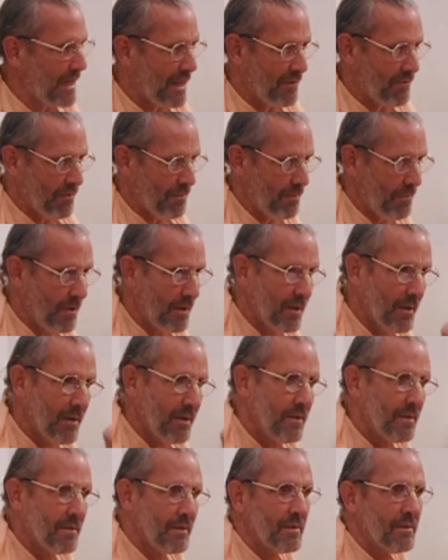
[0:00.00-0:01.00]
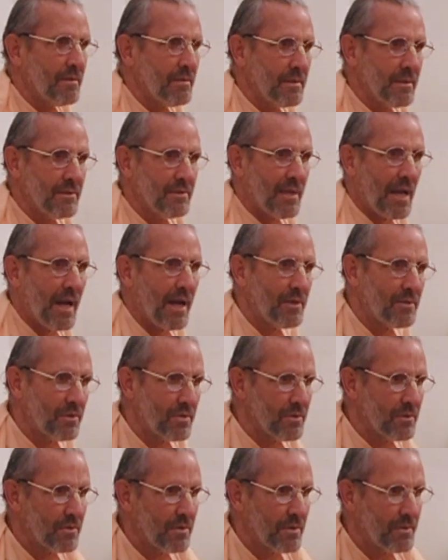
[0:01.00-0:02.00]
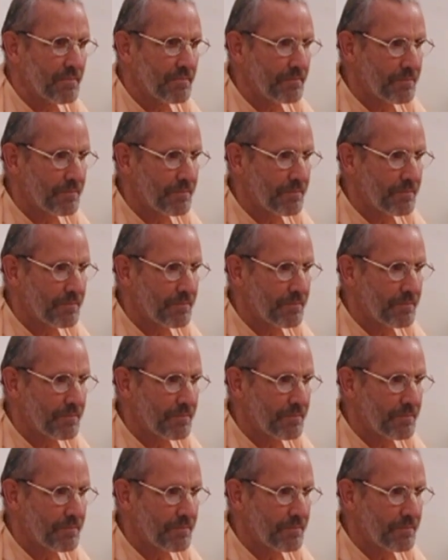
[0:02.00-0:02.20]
gave him these ashes.